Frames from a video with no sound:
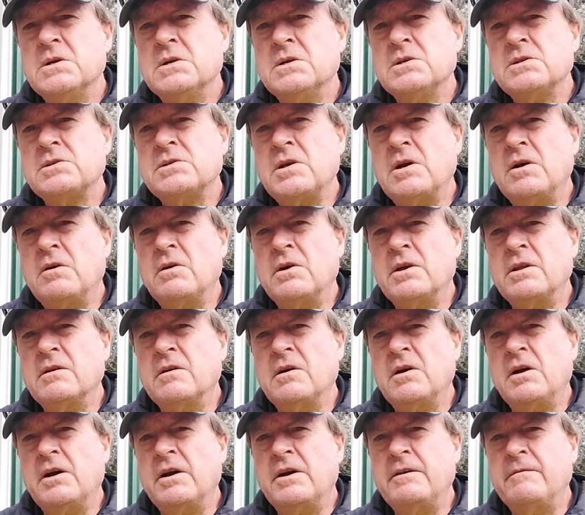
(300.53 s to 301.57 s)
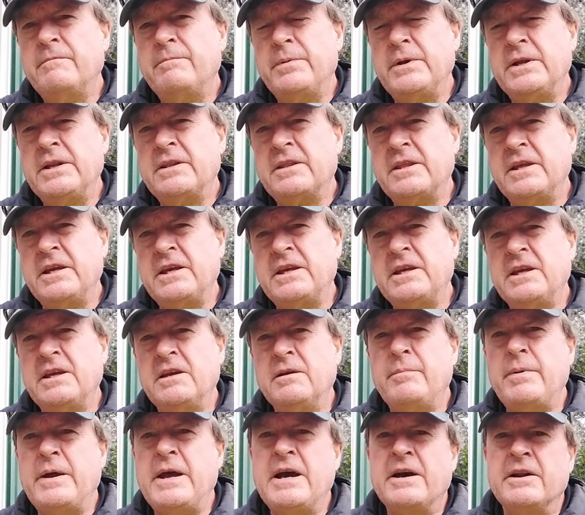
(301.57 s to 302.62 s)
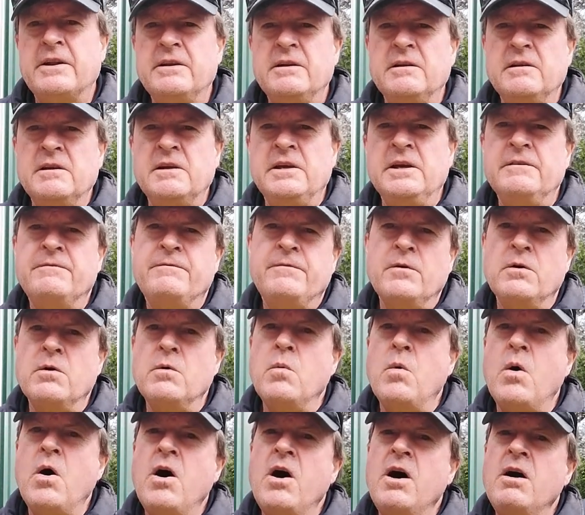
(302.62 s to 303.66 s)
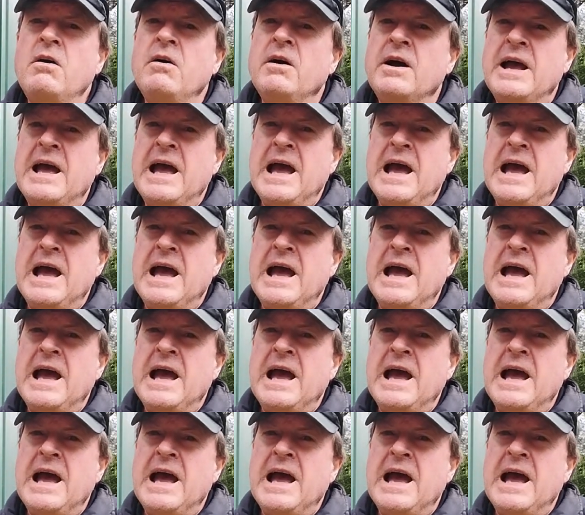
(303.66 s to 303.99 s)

So I've been thinking about it for a while,